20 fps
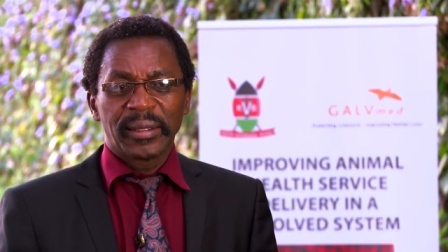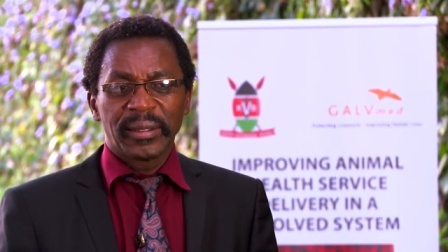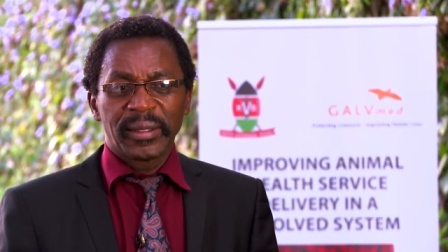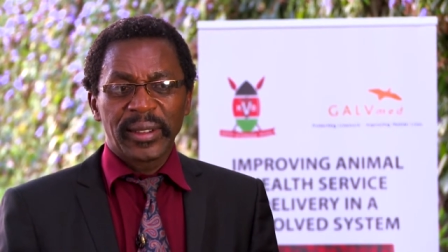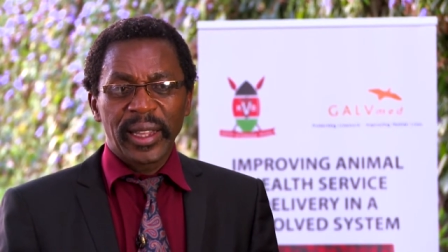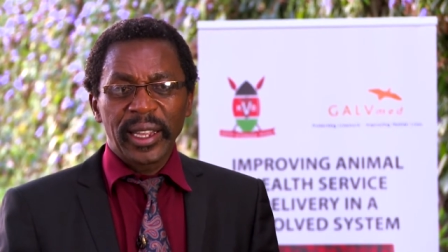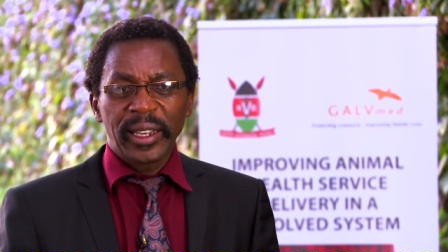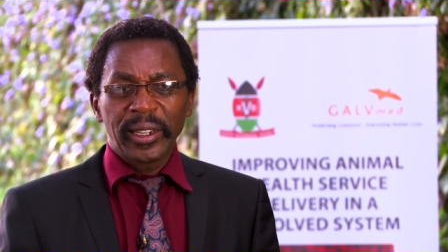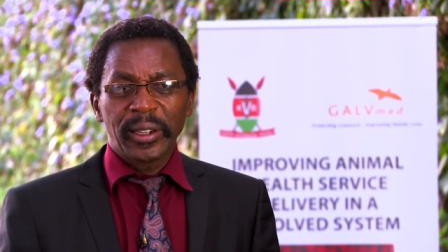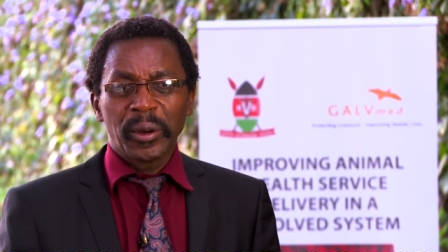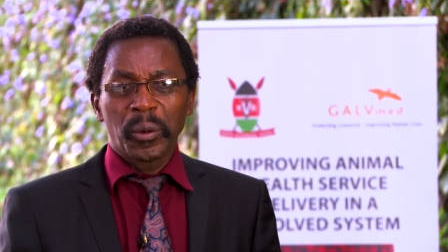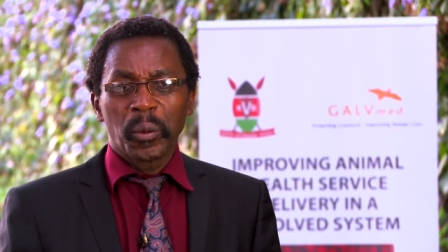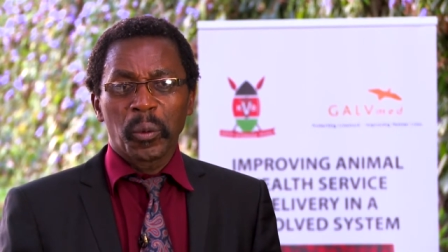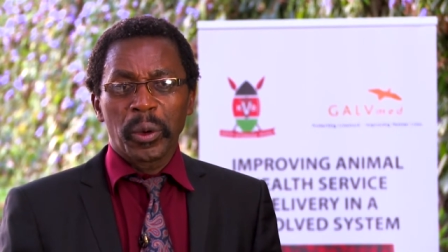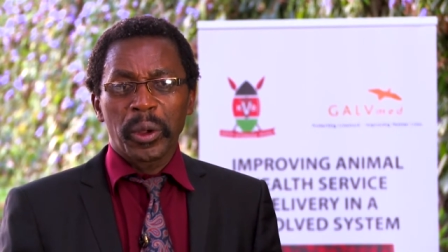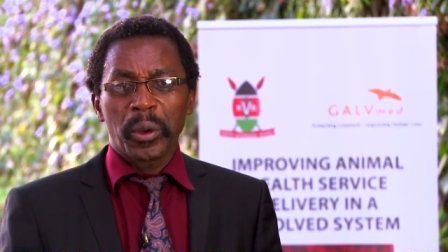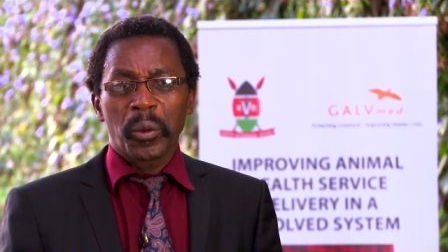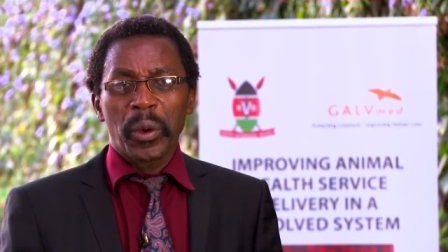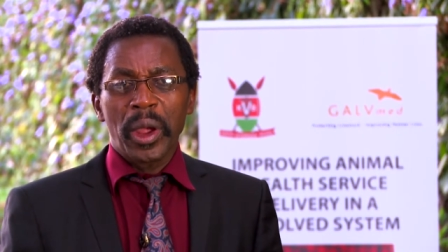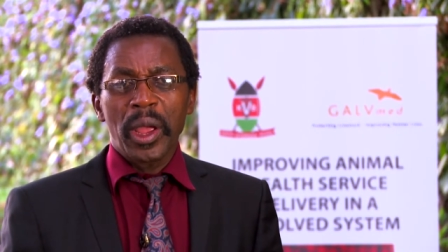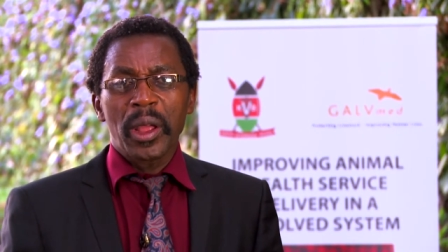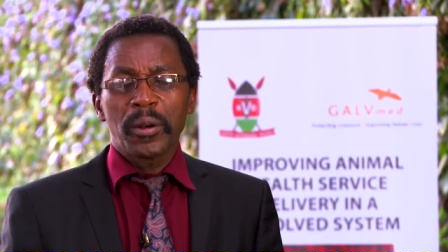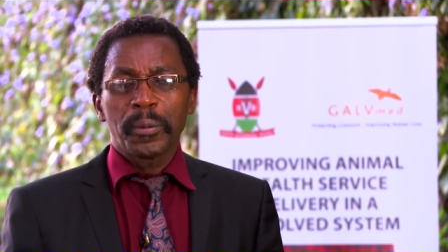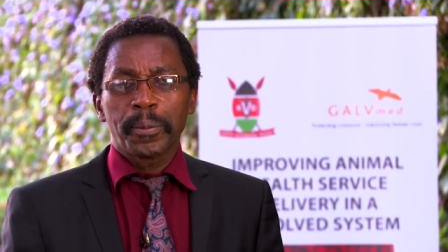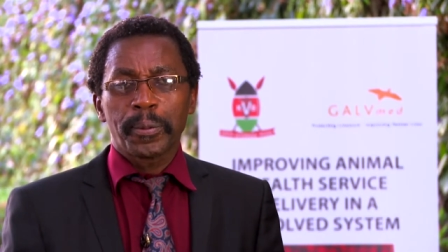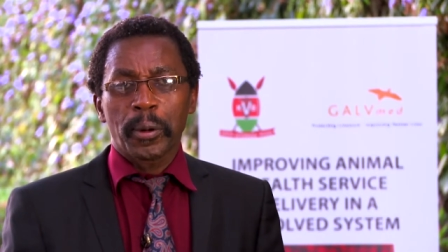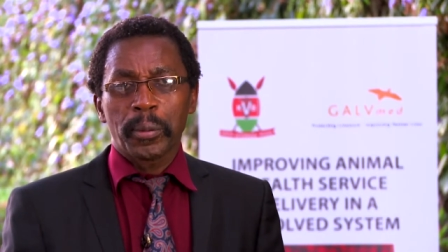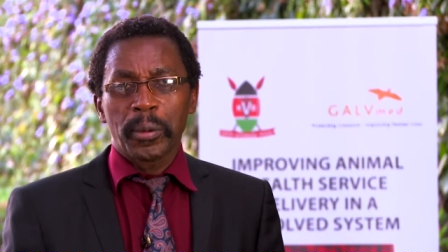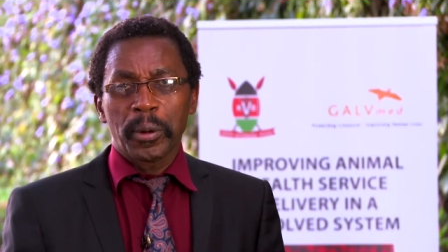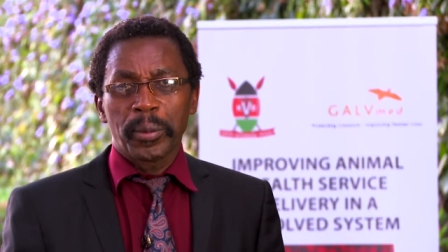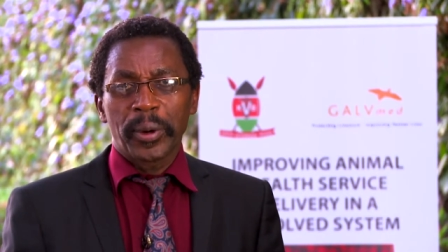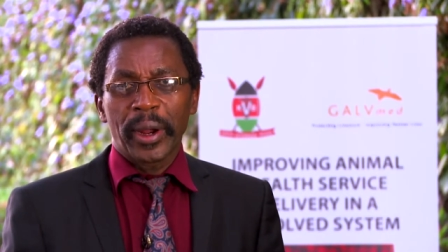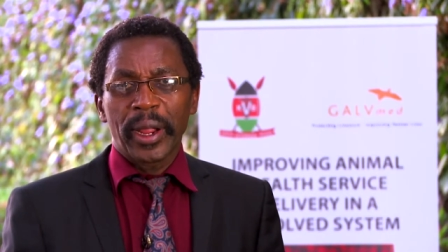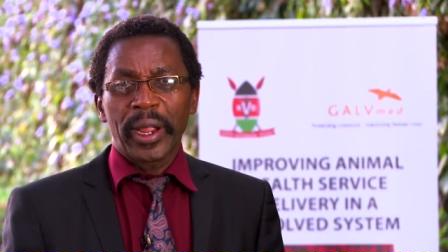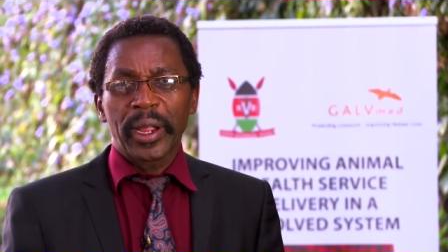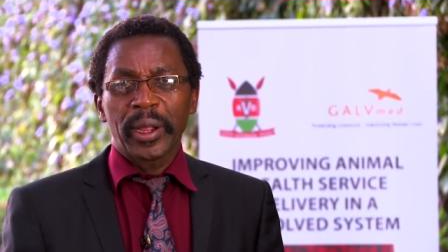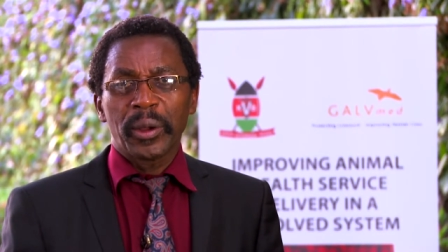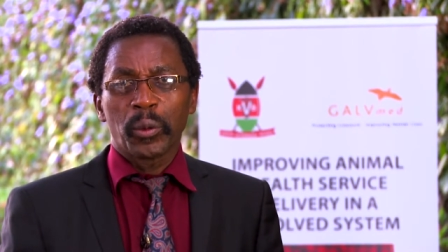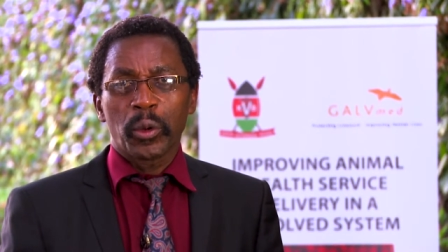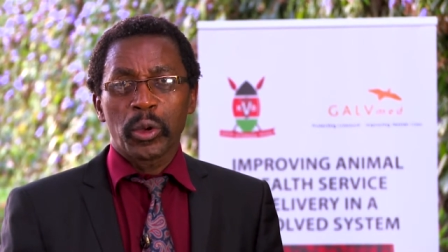then we will
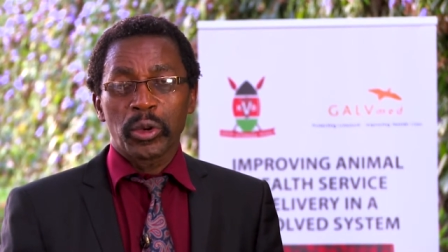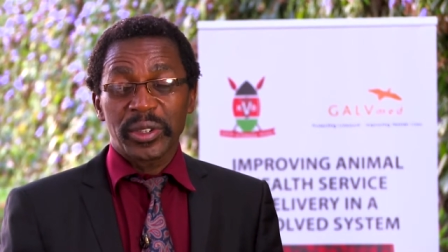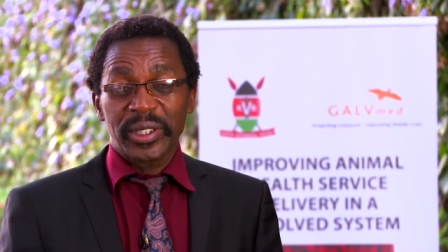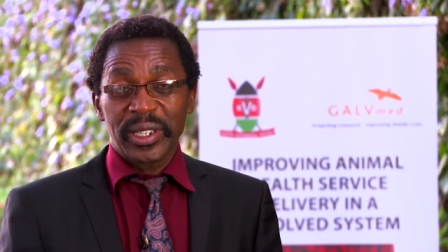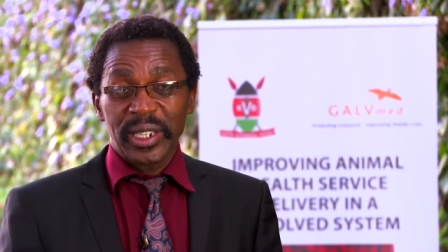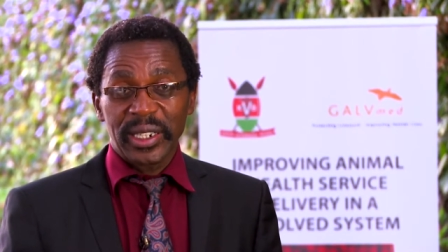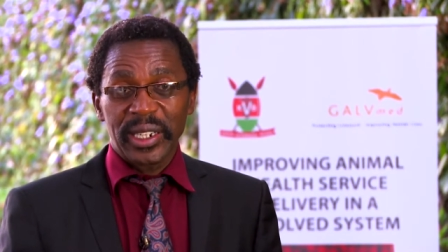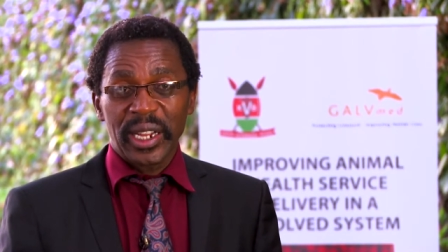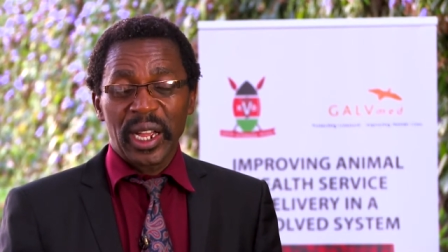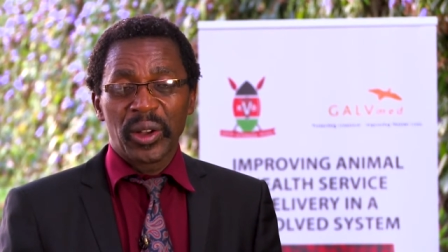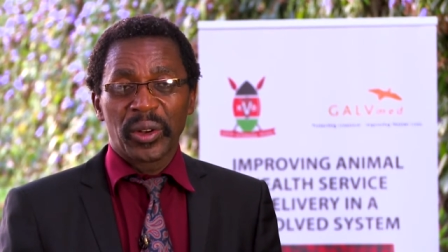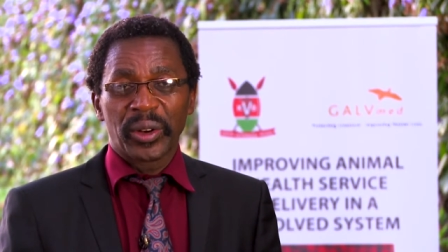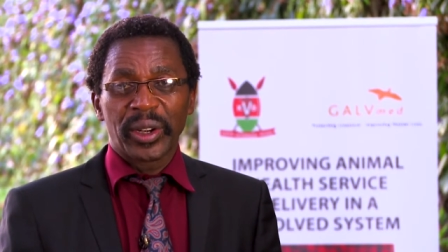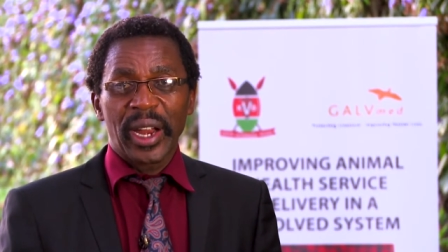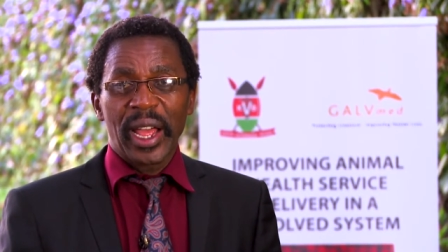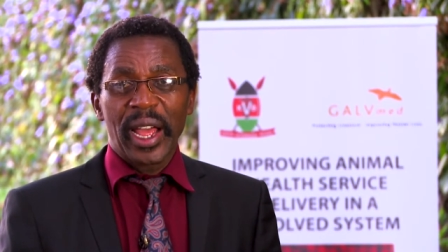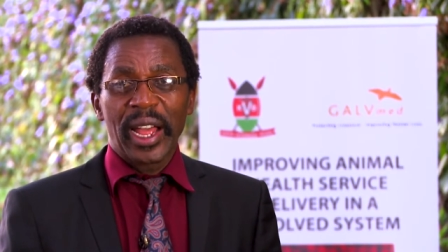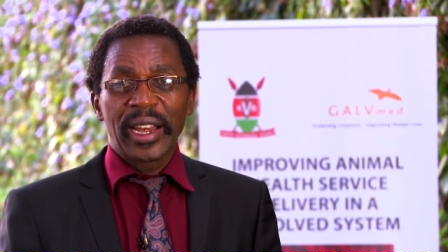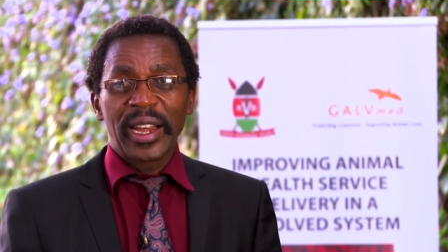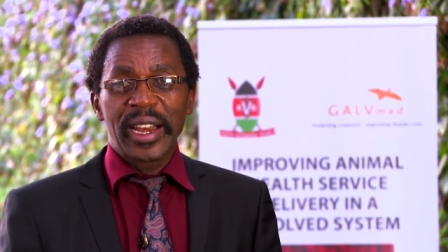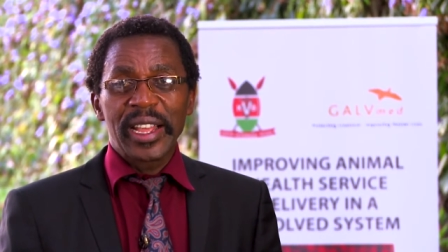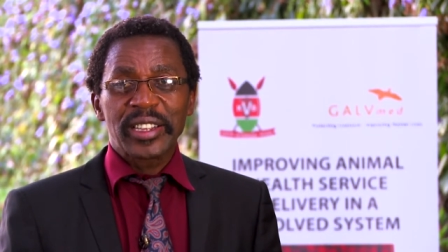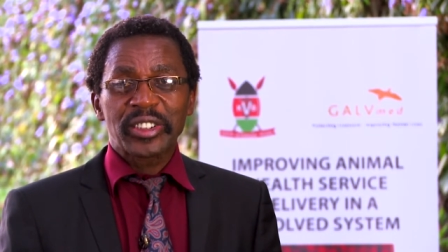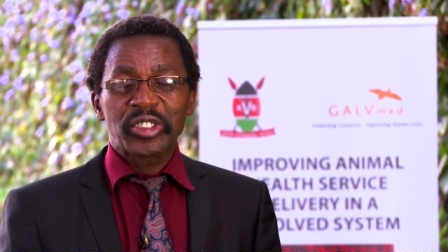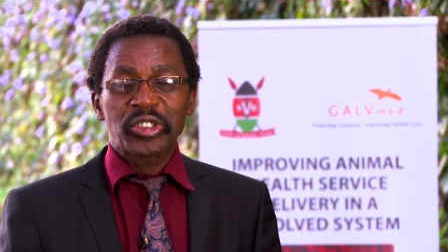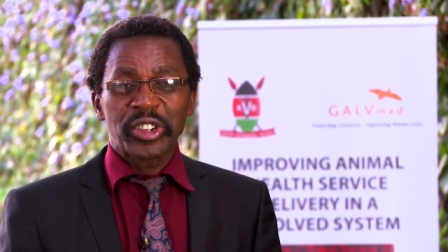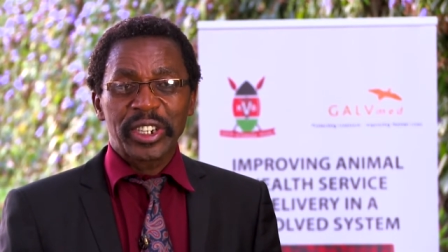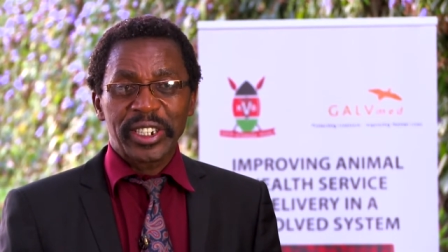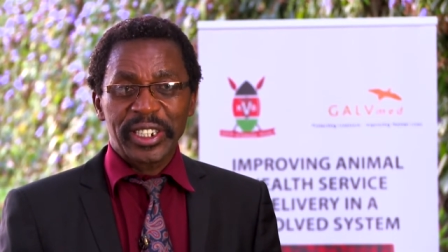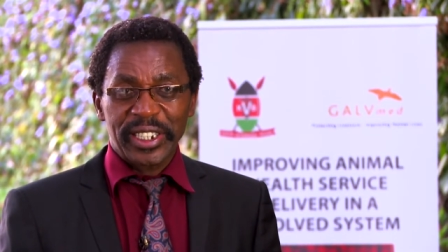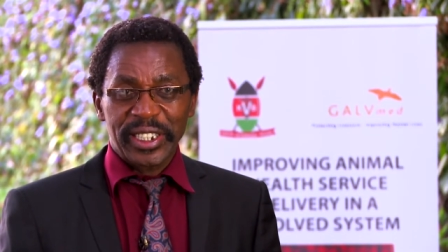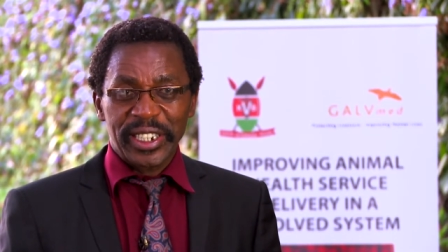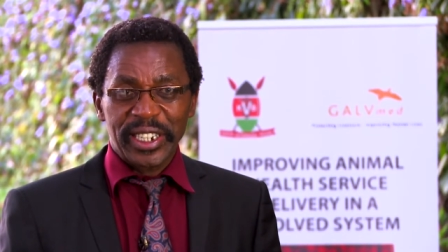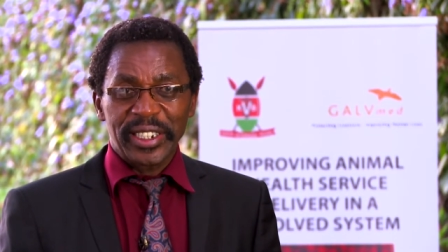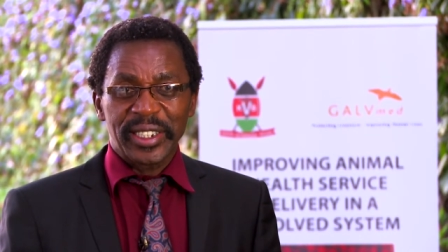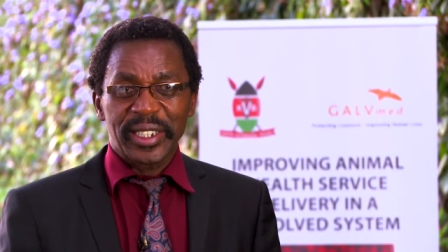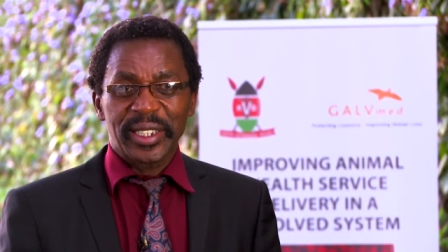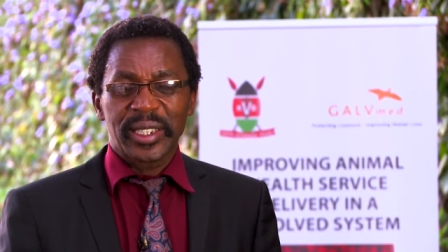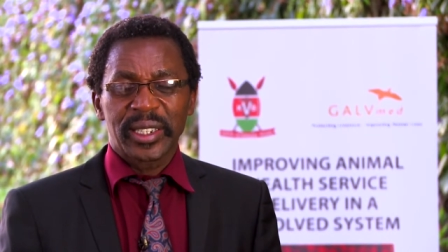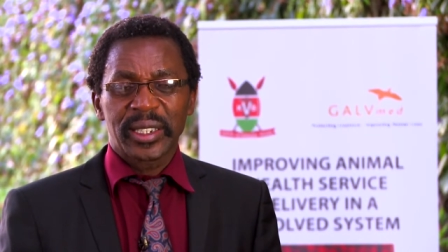probably we will sit down and lay
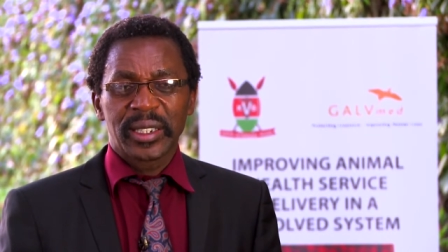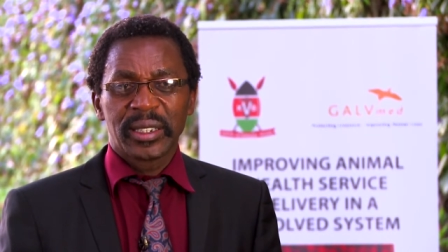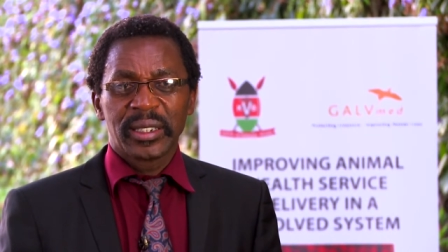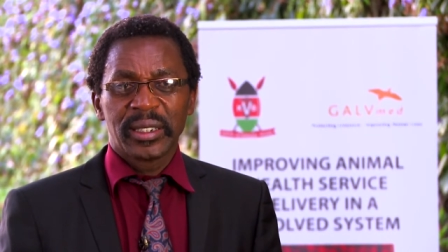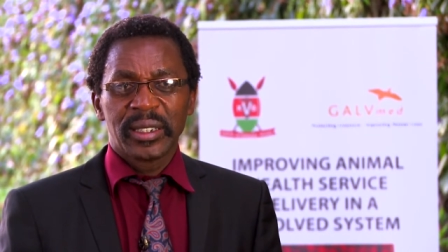strategies,